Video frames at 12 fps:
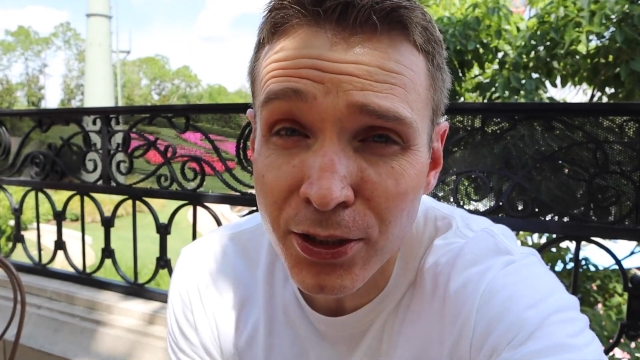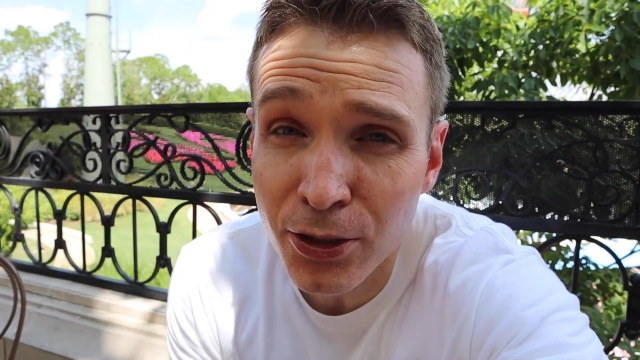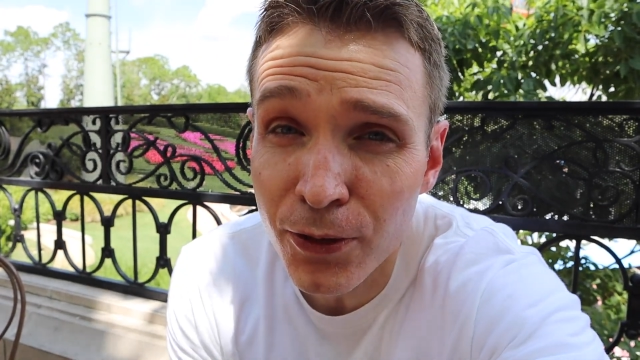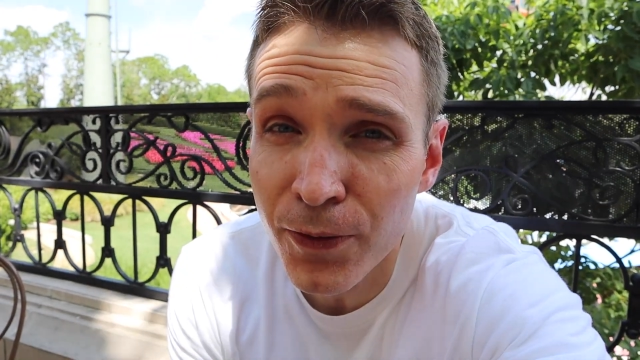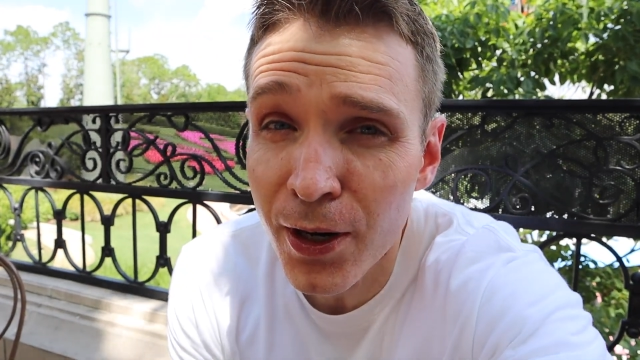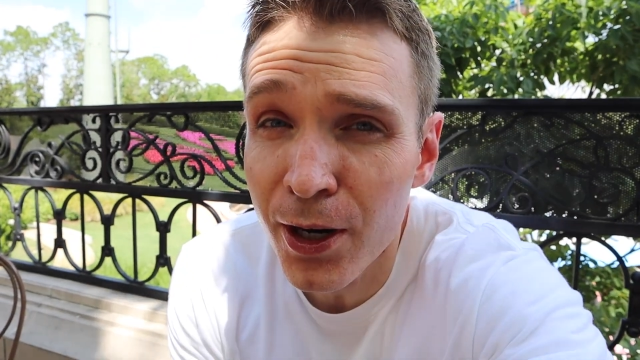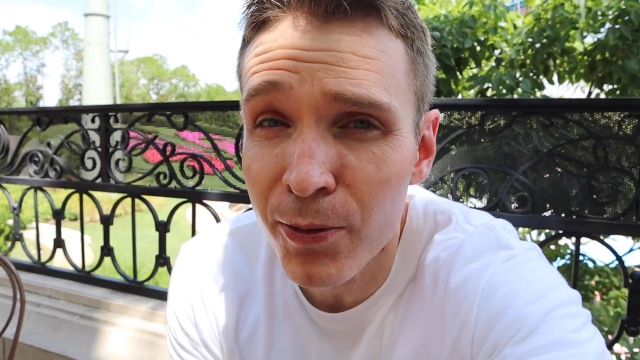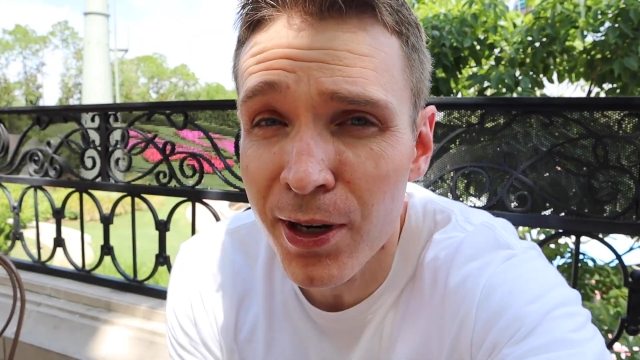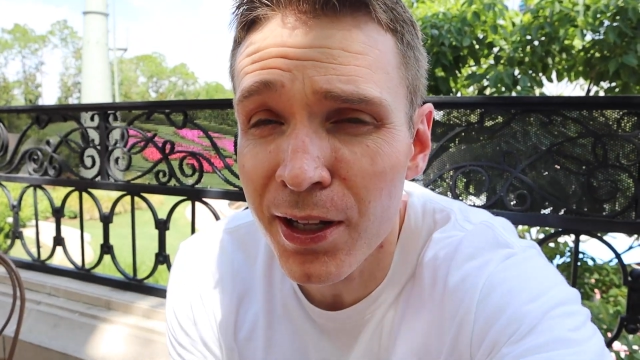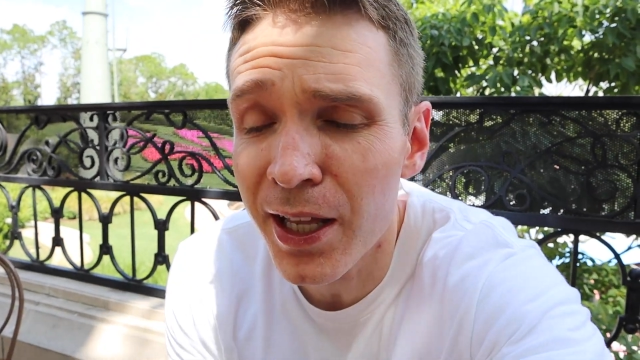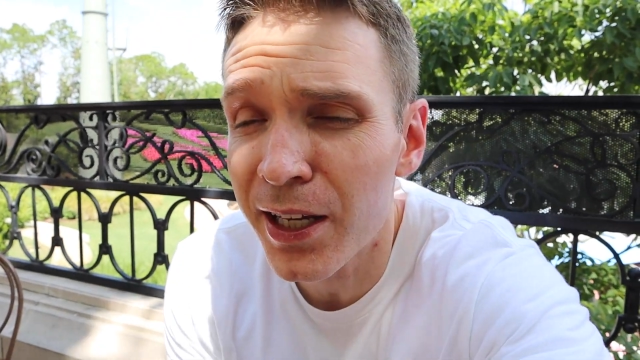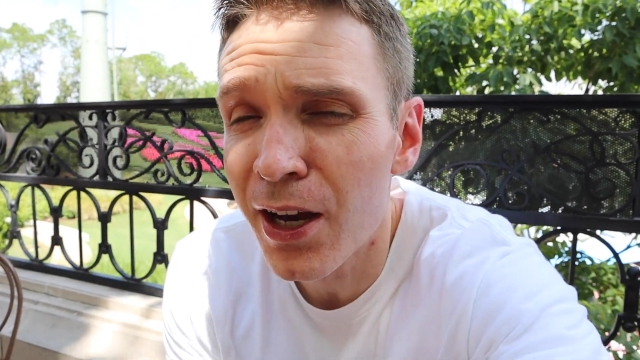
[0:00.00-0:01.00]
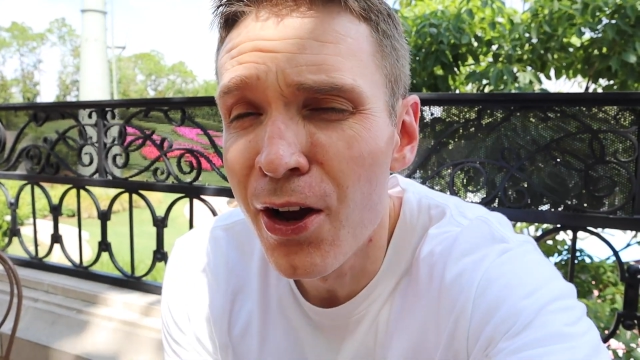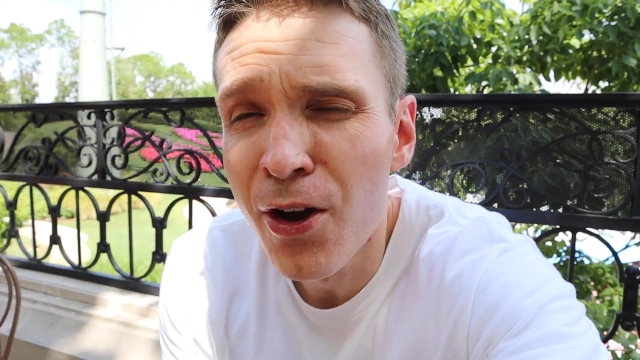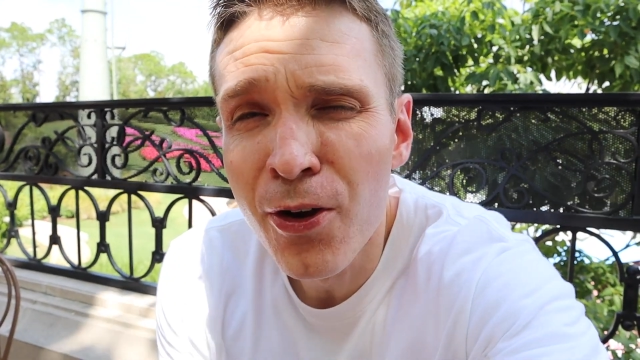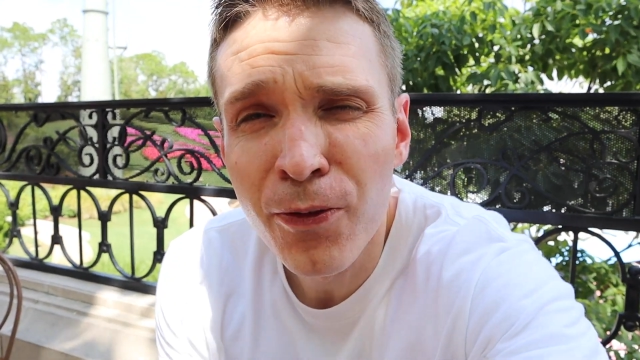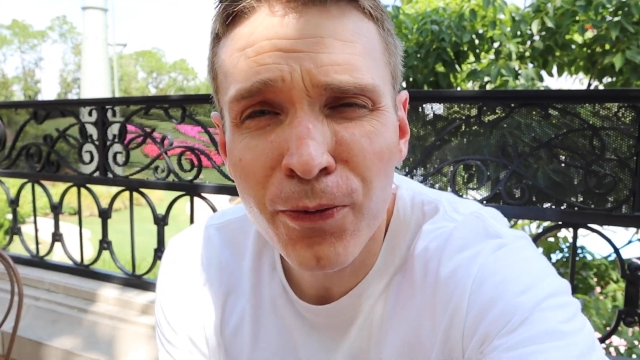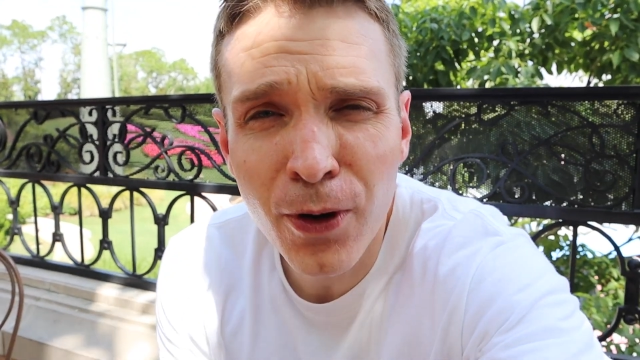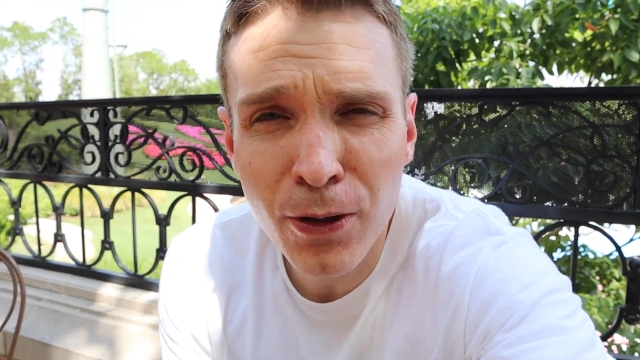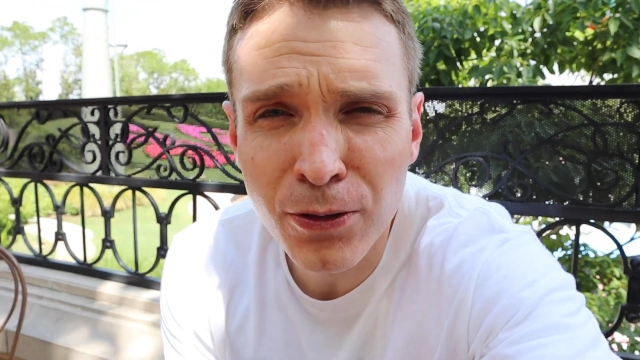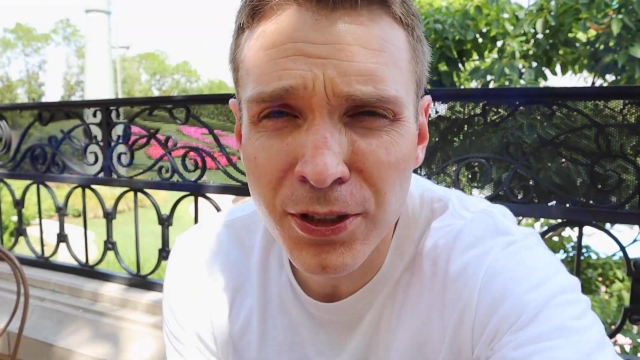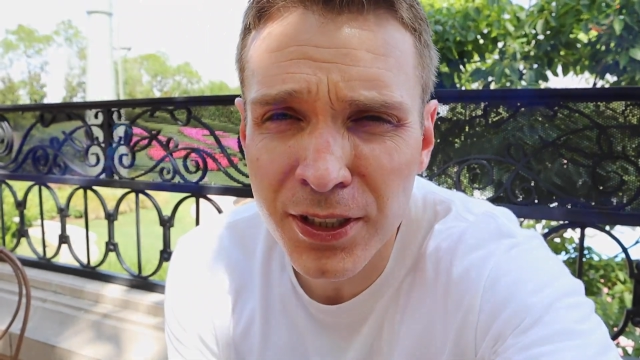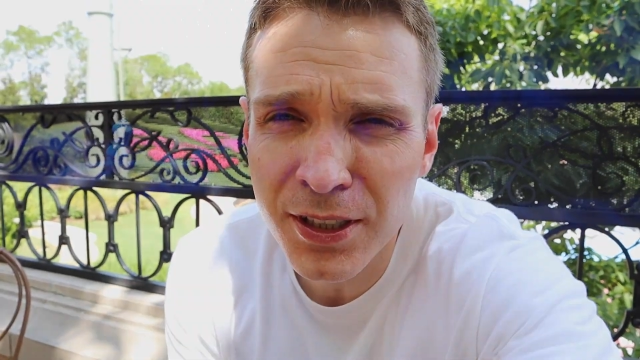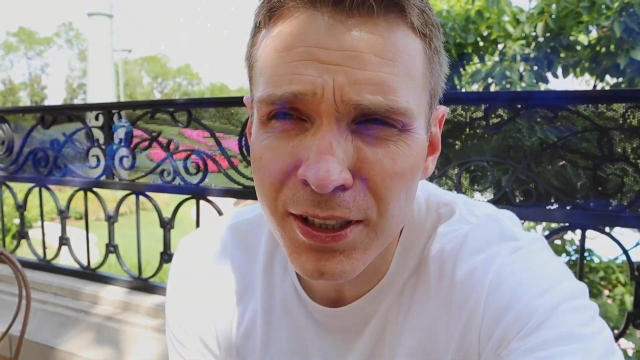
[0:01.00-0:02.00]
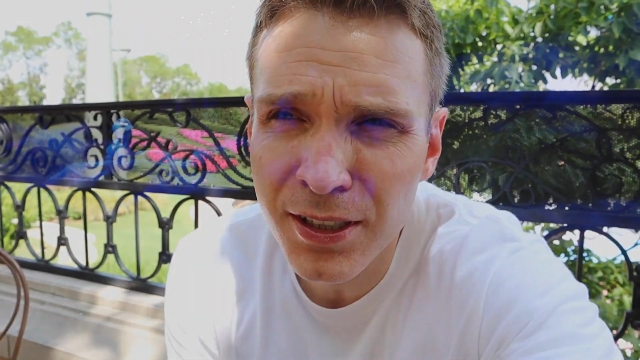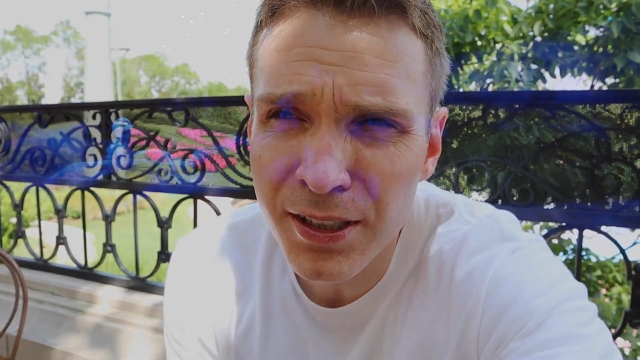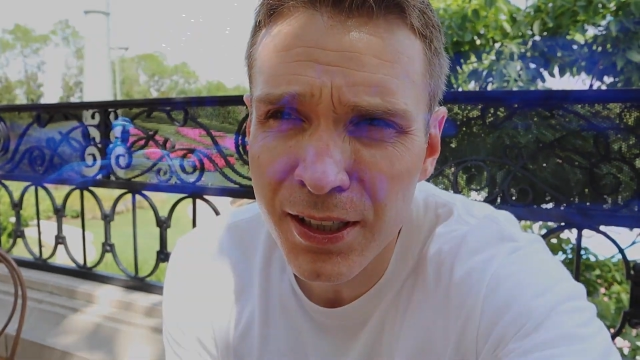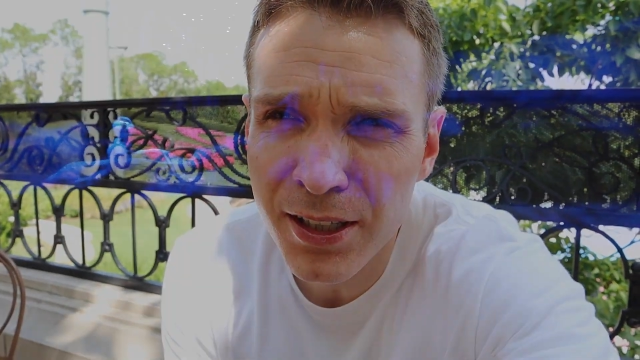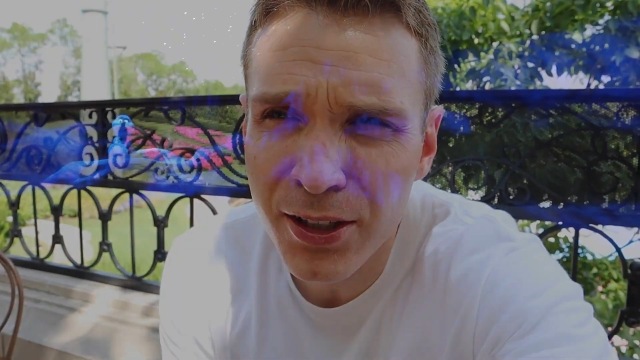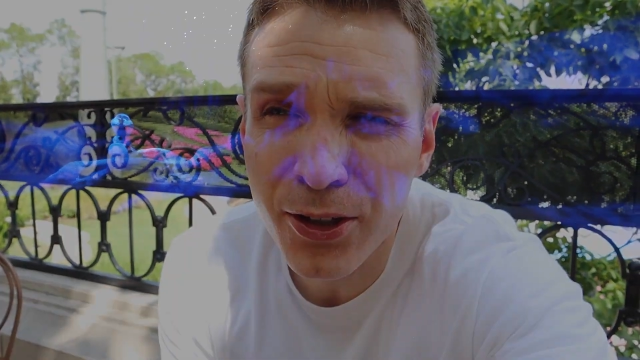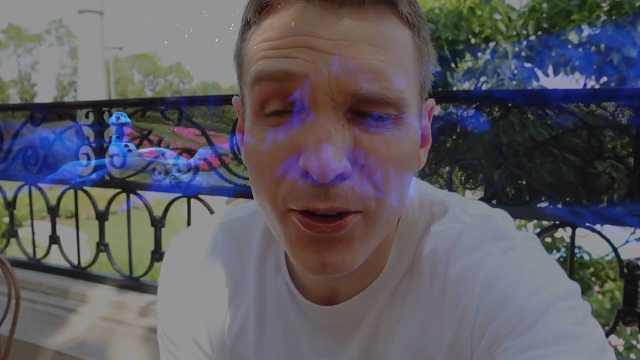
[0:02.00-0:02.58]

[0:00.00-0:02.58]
So far I went on like Frozen, the